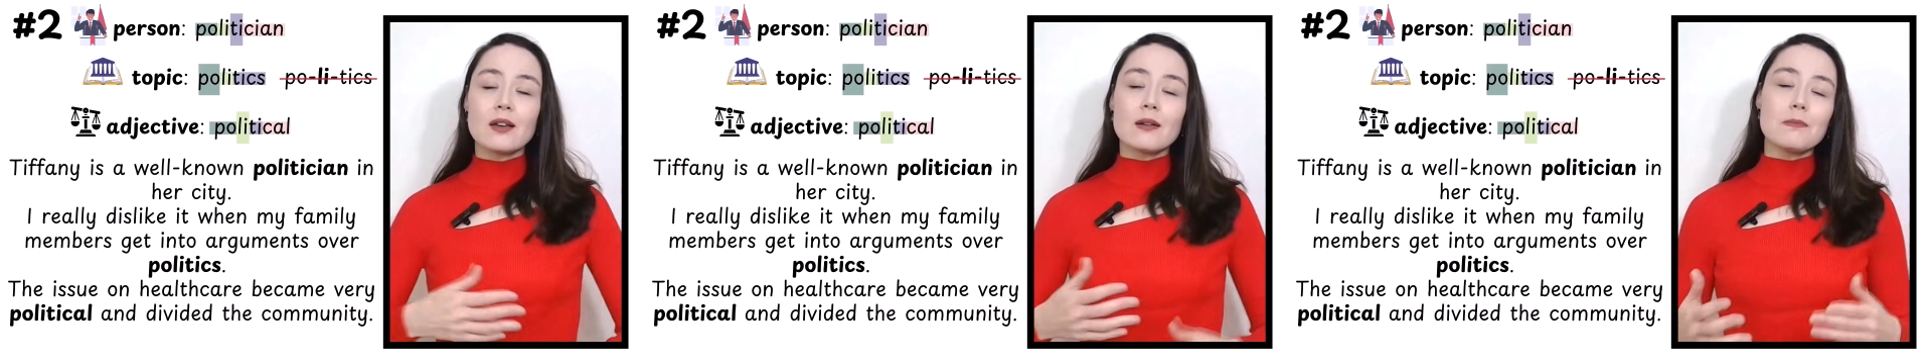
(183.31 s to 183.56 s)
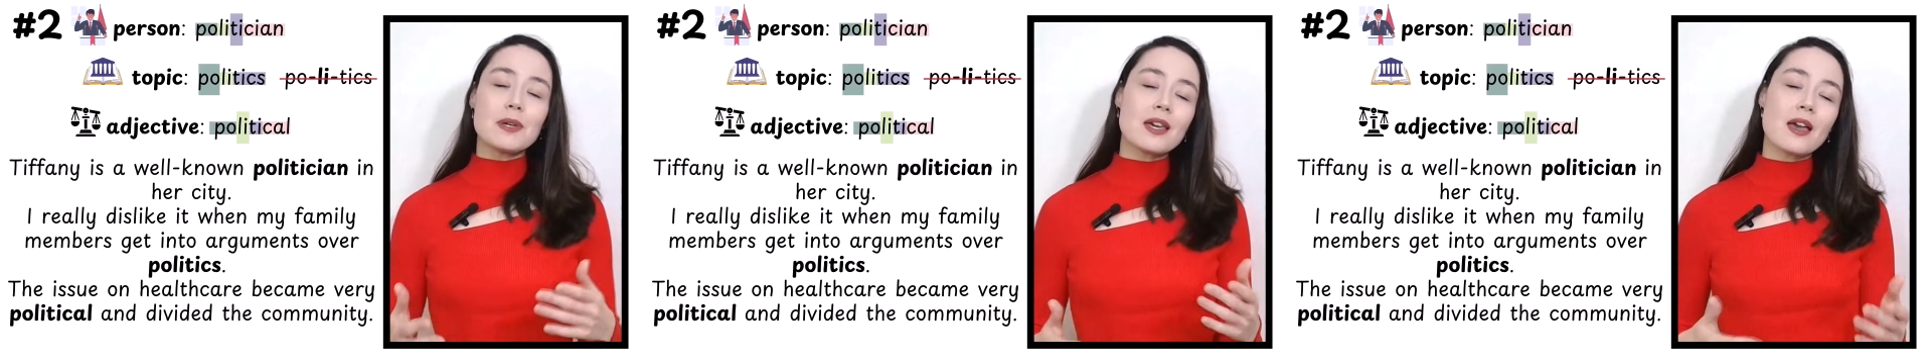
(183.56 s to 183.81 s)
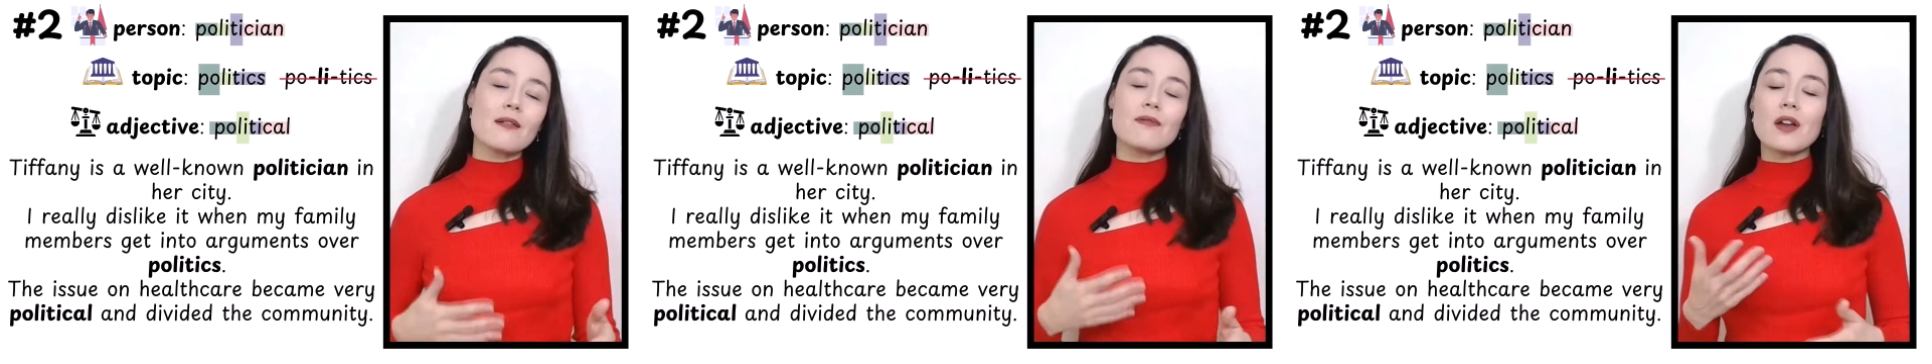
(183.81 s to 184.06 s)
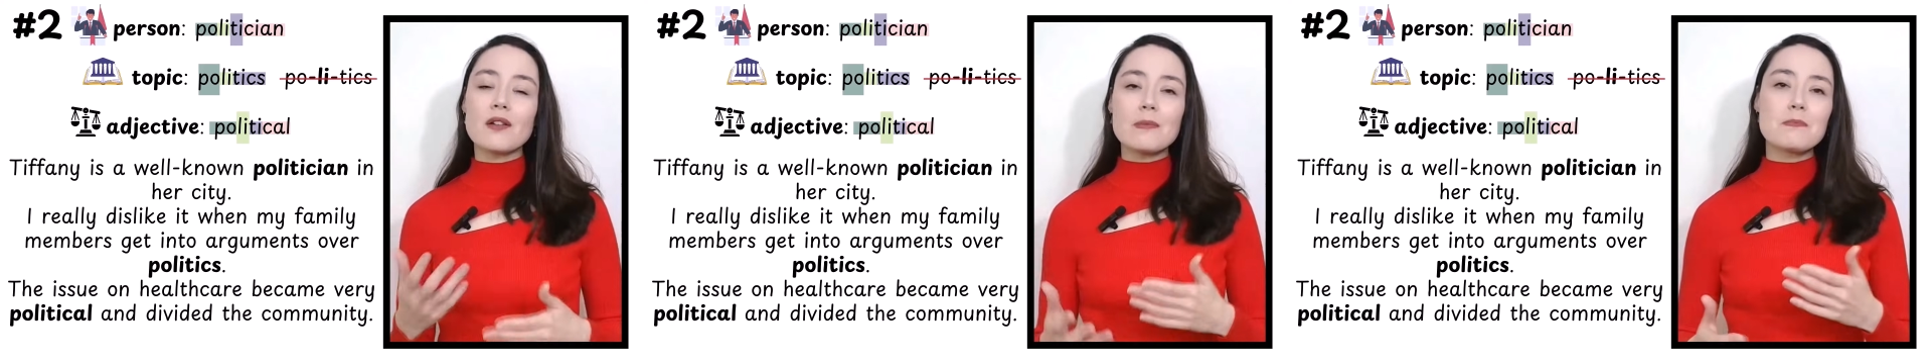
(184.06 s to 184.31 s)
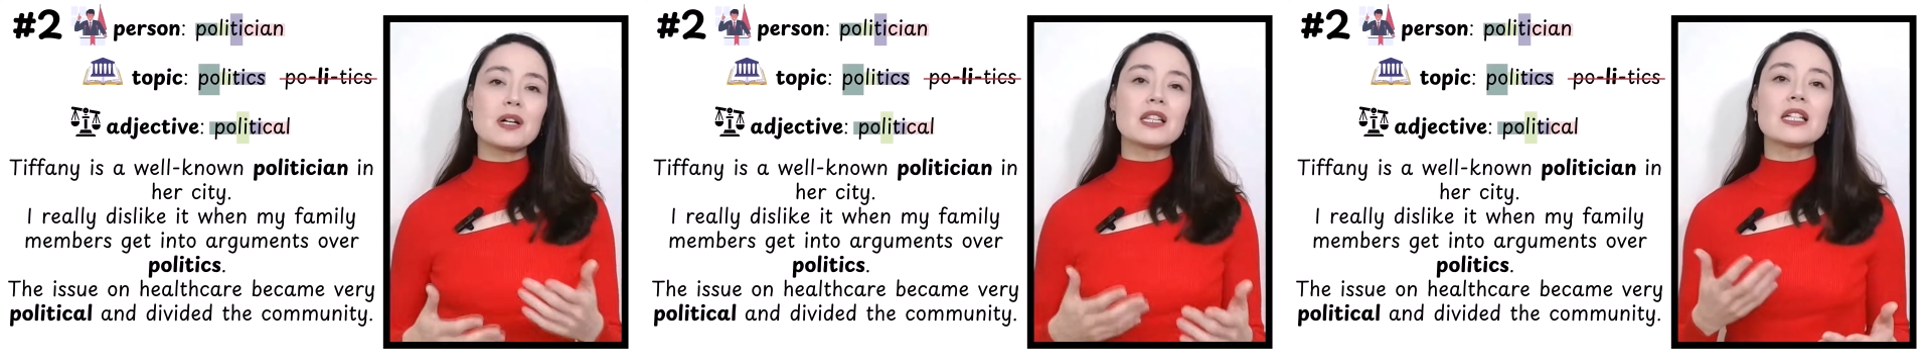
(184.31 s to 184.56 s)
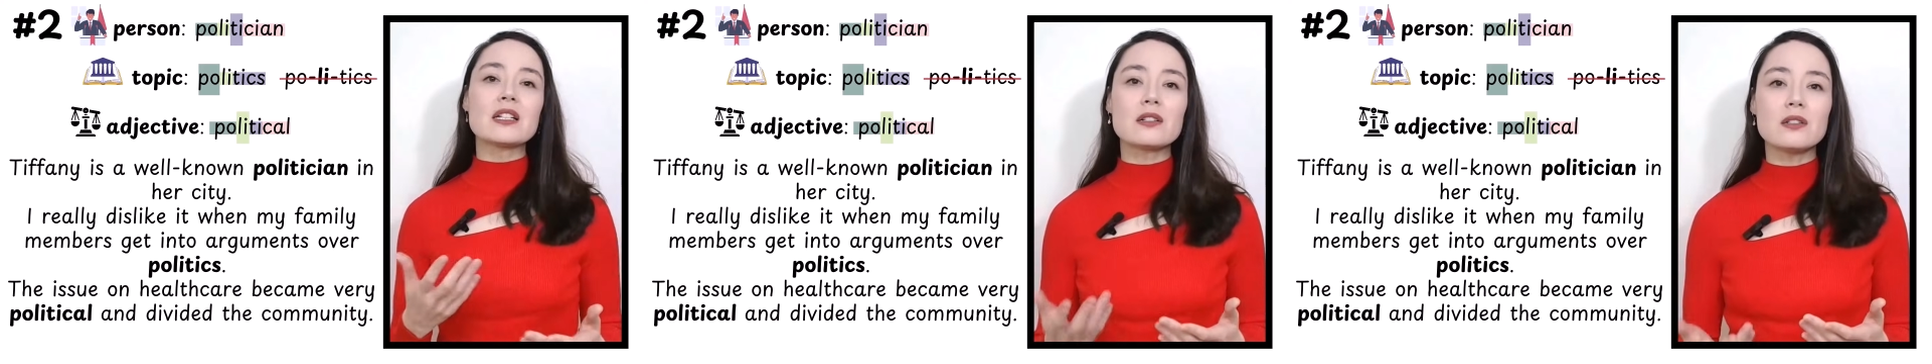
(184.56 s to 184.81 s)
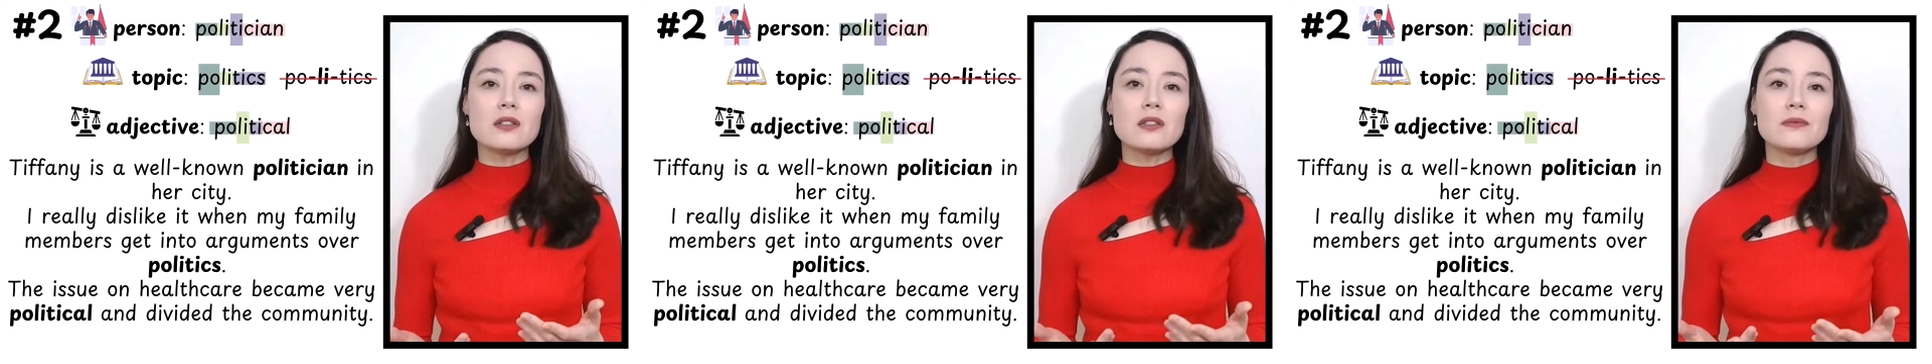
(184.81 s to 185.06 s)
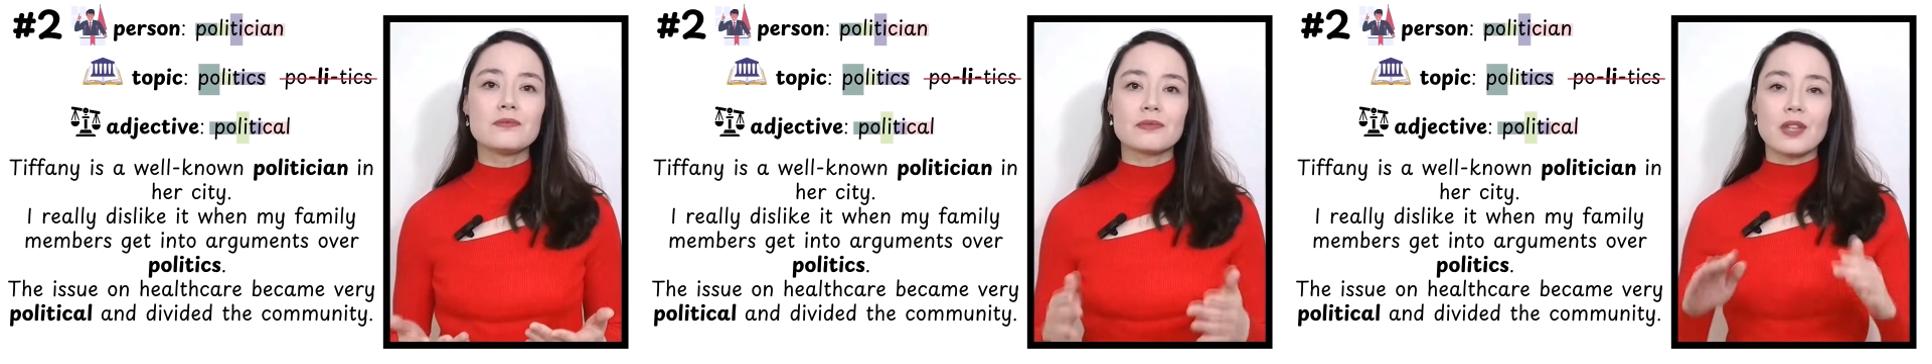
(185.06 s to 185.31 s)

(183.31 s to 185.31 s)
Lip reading: became very political